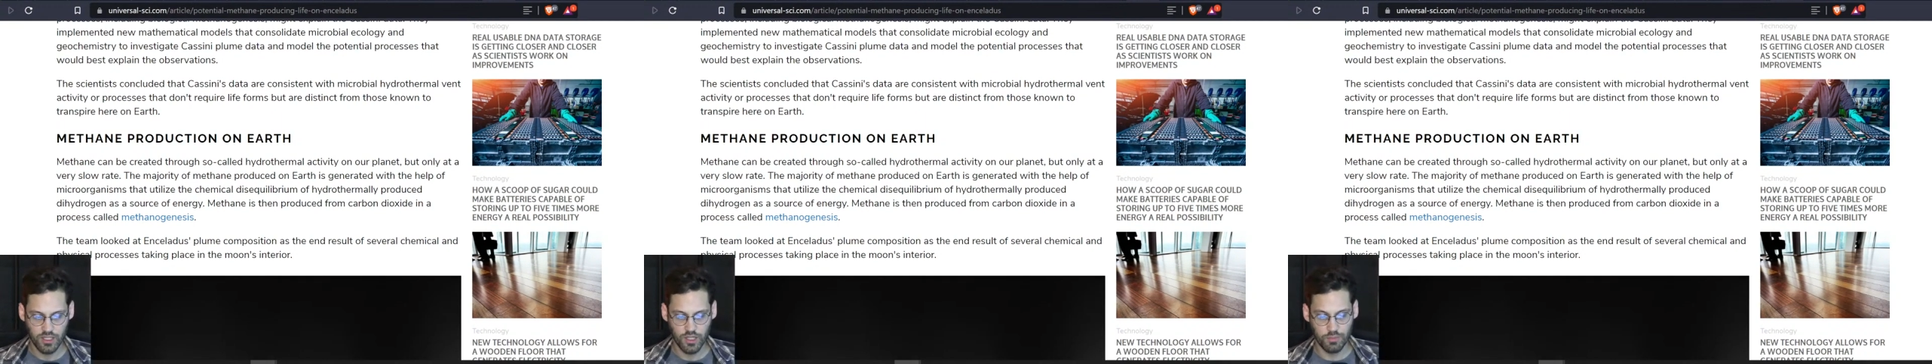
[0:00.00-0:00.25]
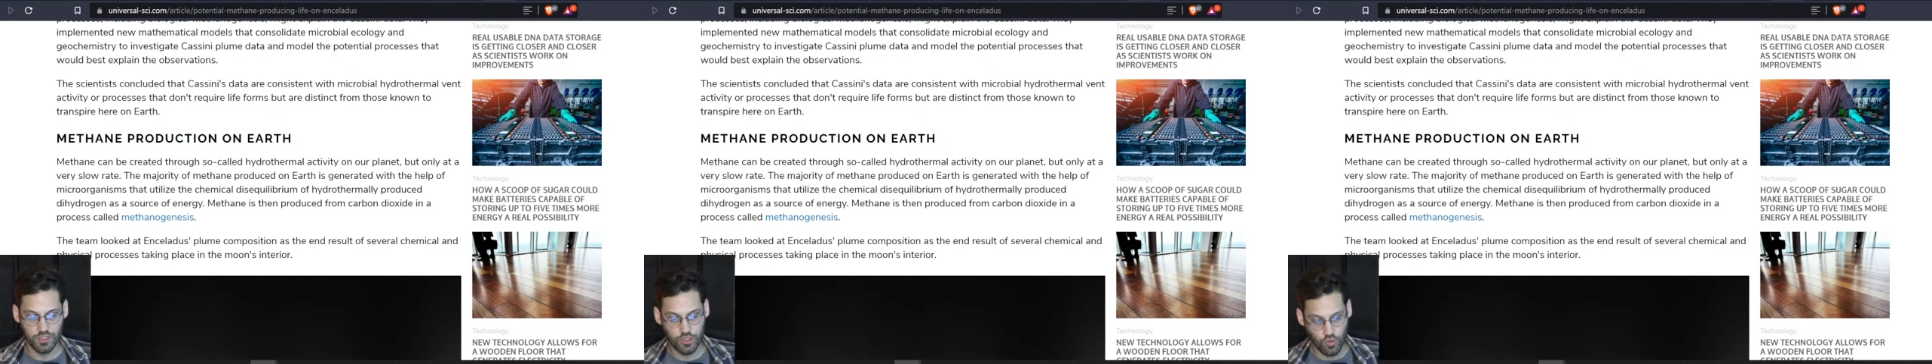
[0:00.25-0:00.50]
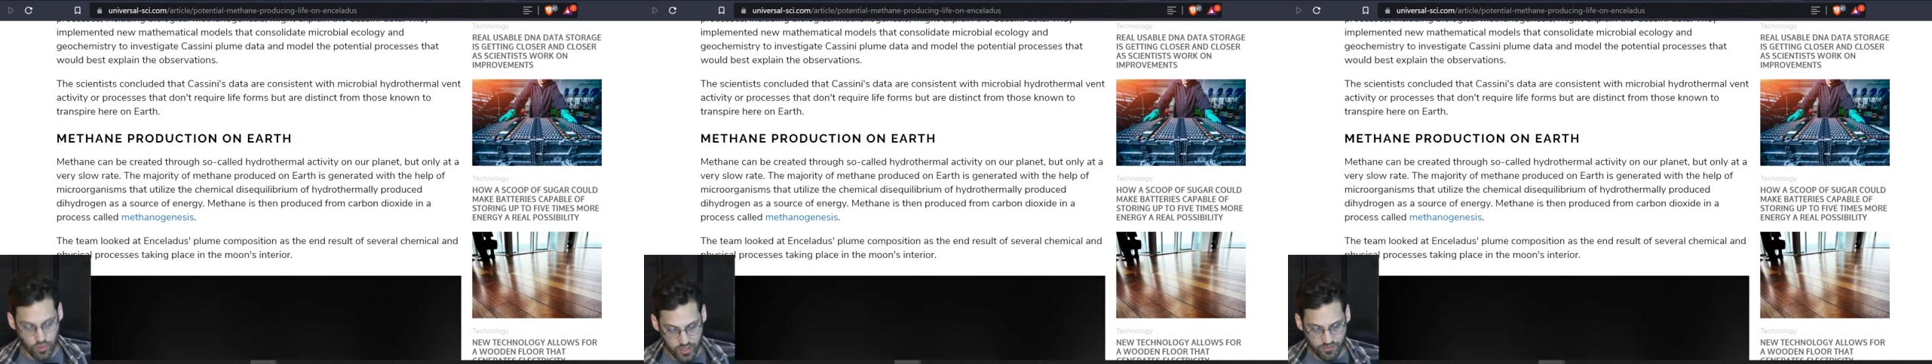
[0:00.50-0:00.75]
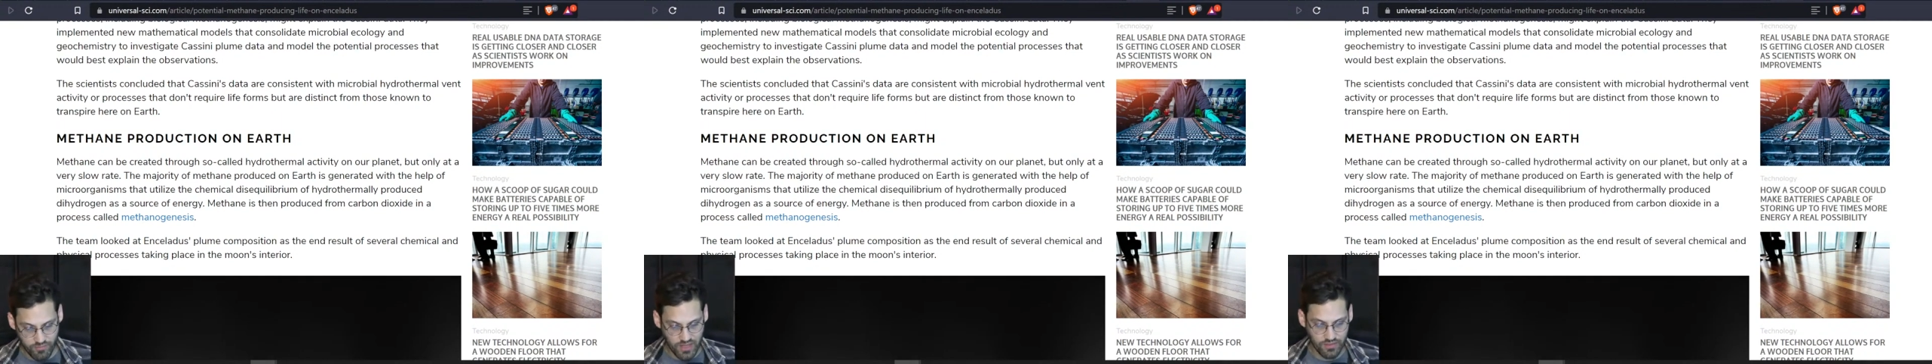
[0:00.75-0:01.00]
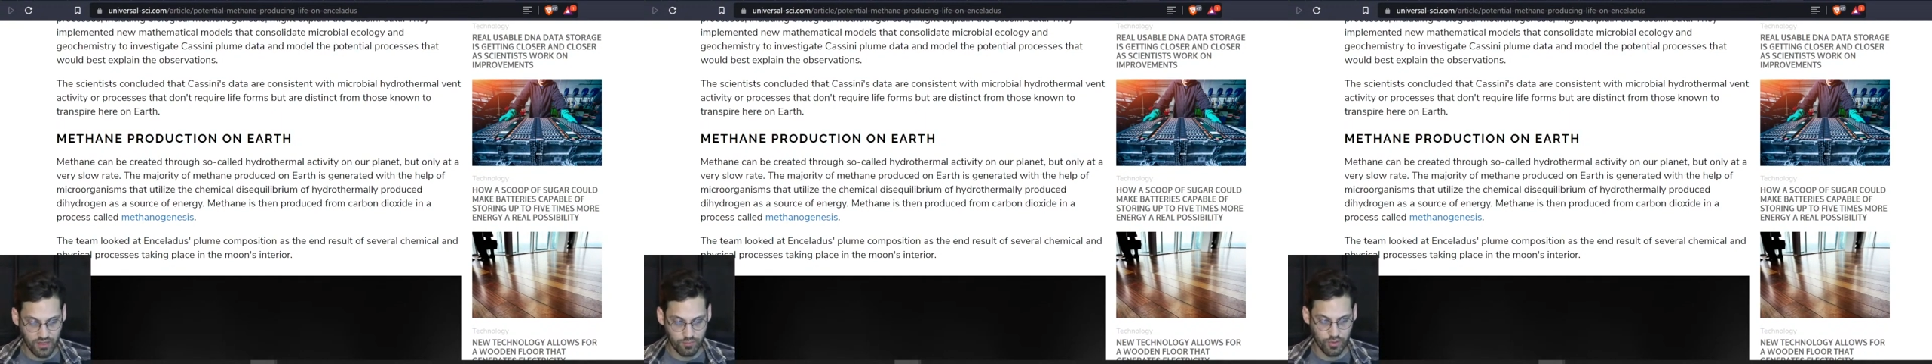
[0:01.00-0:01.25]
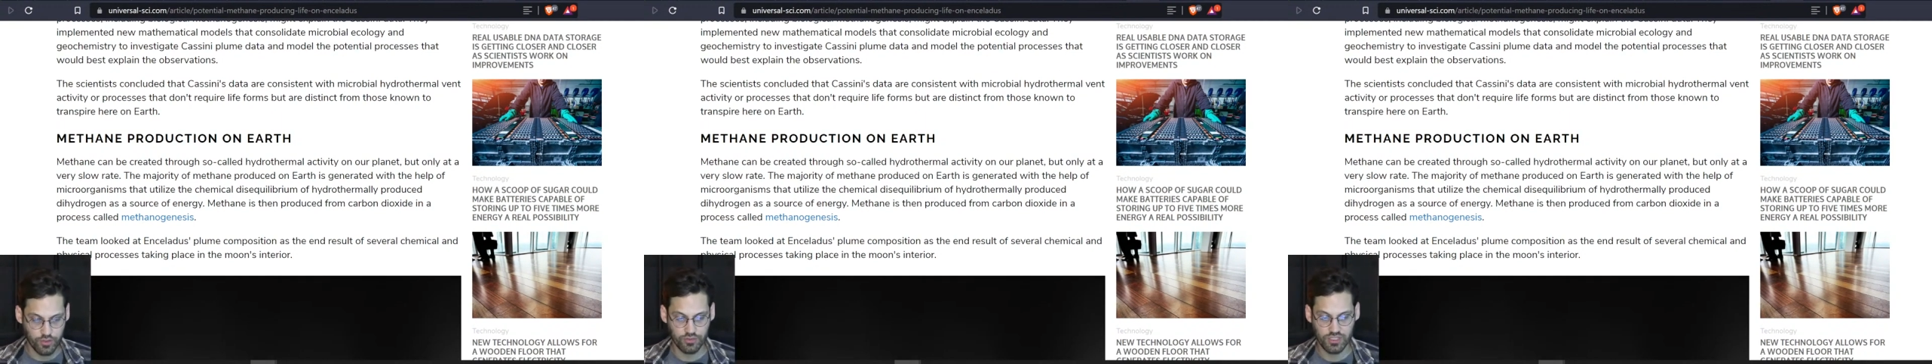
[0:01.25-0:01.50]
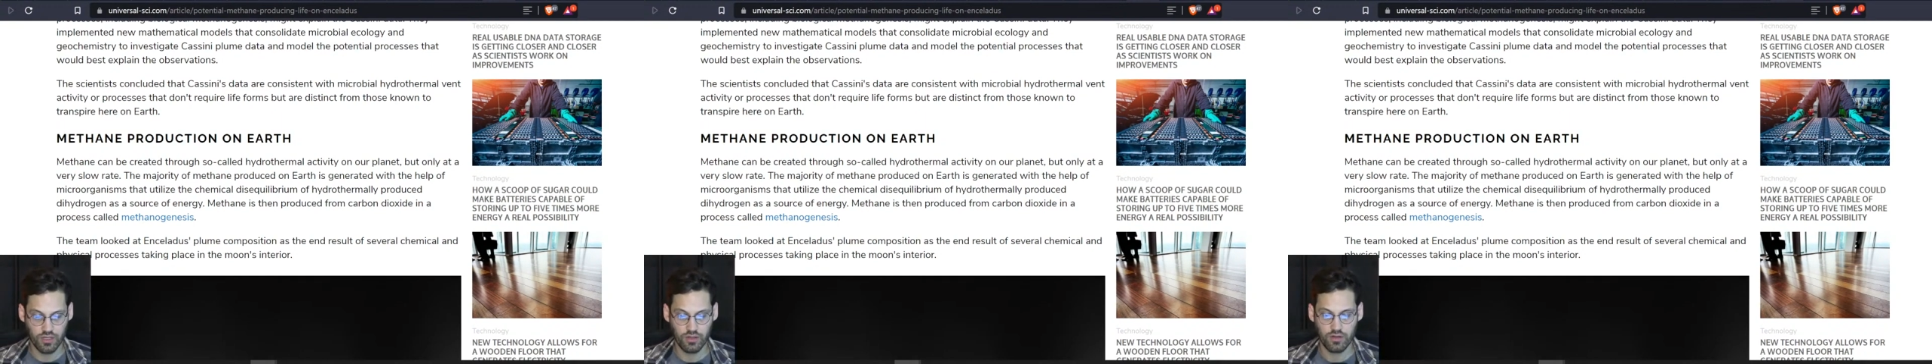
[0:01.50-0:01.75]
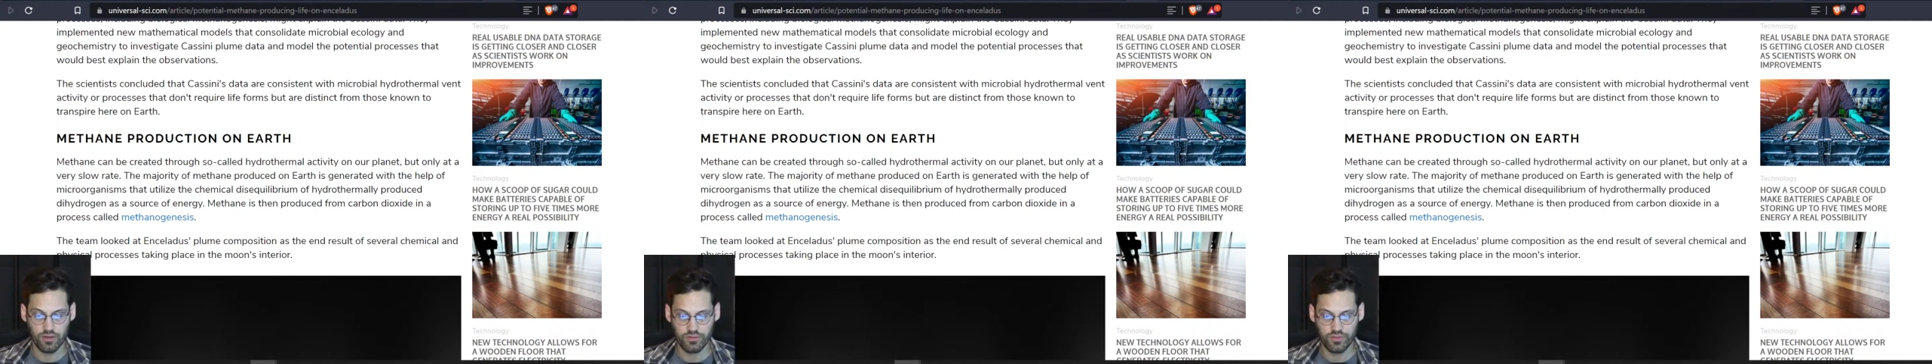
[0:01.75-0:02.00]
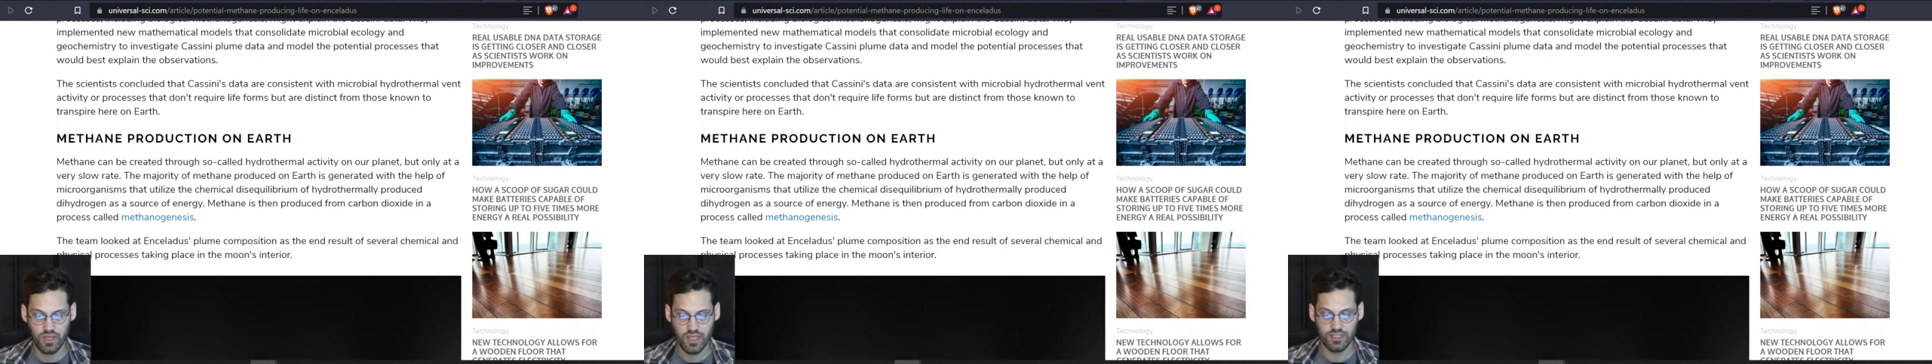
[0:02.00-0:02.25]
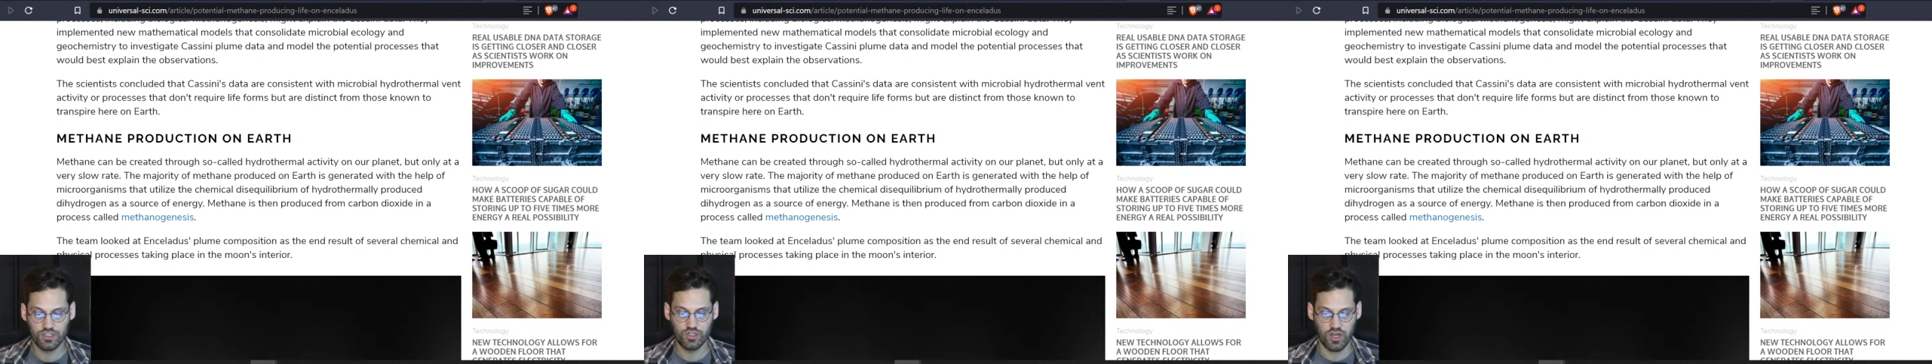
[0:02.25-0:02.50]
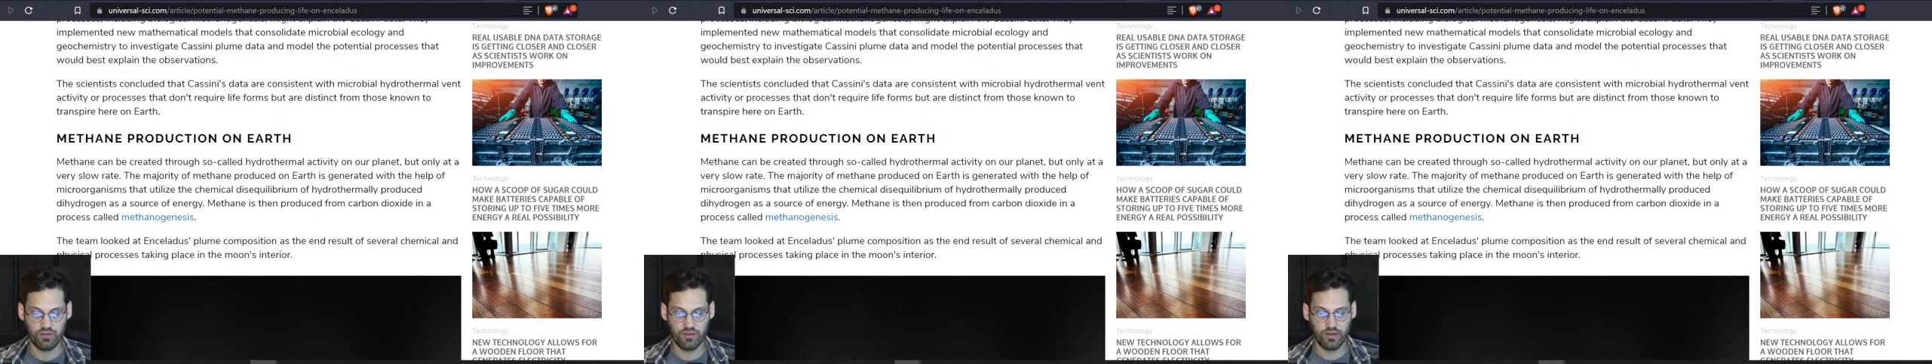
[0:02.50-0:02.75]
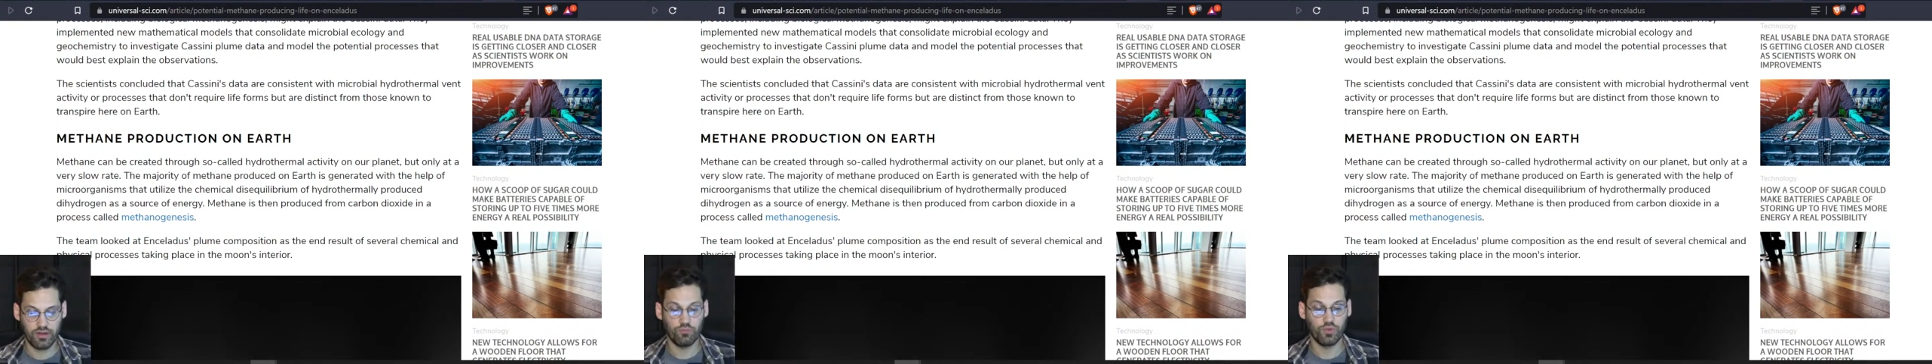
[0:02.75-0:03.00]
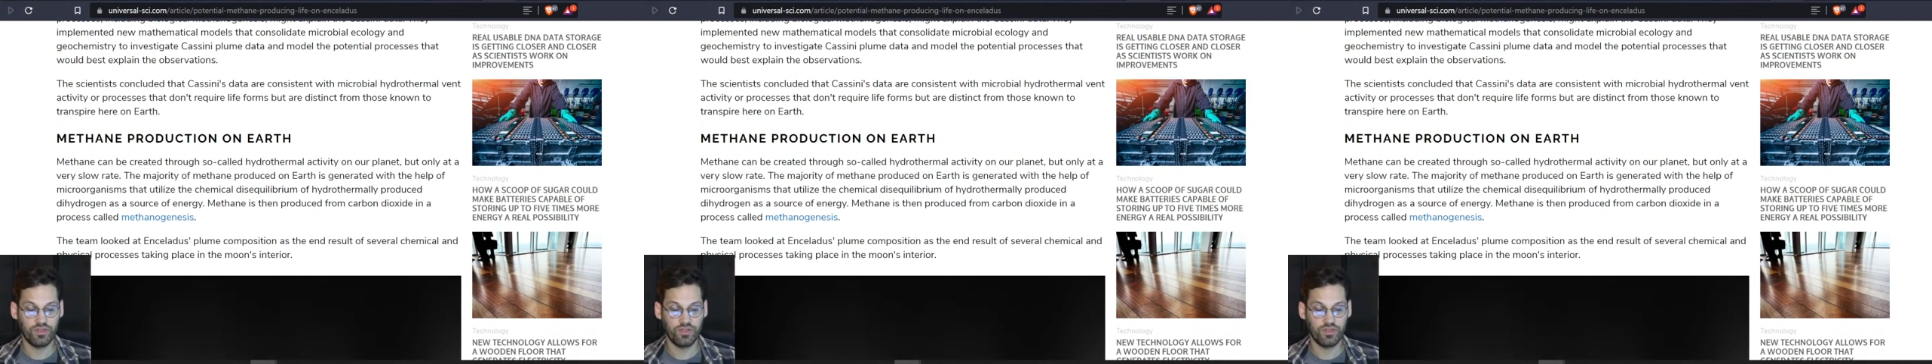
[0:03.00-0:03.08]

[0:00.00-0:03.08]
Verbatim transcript: The majority of methane produced on Earth is generated with